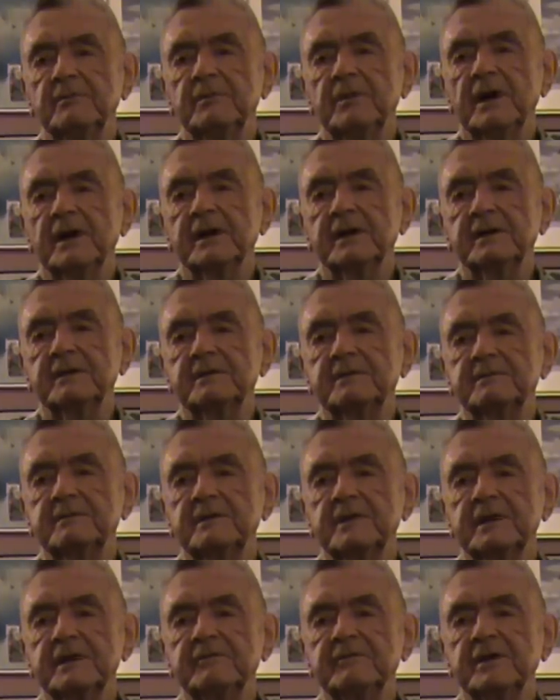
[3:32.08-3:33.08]
by
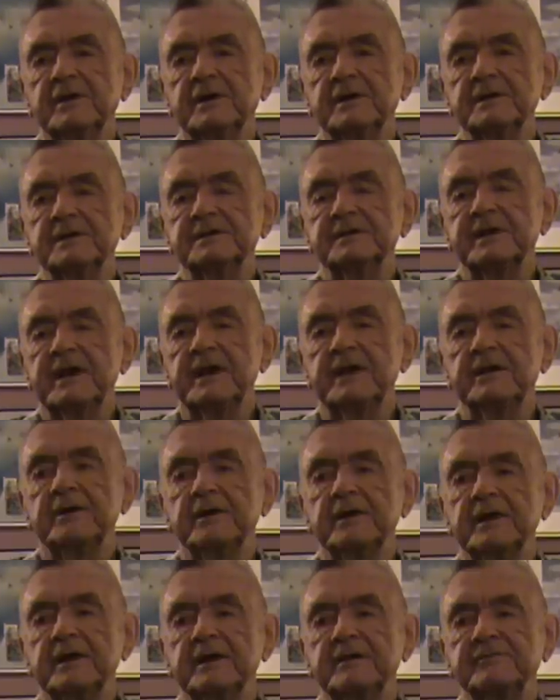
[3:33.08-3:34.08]
leaving on
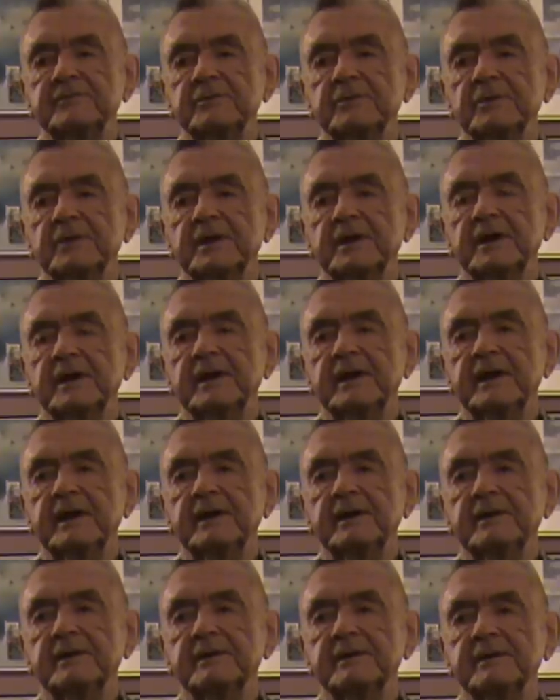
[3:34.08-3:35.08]
Saturday after we got
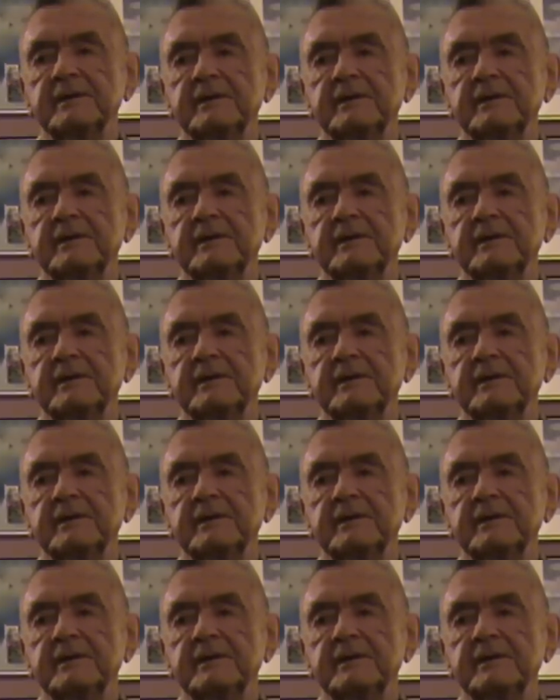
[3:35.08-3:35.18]
out,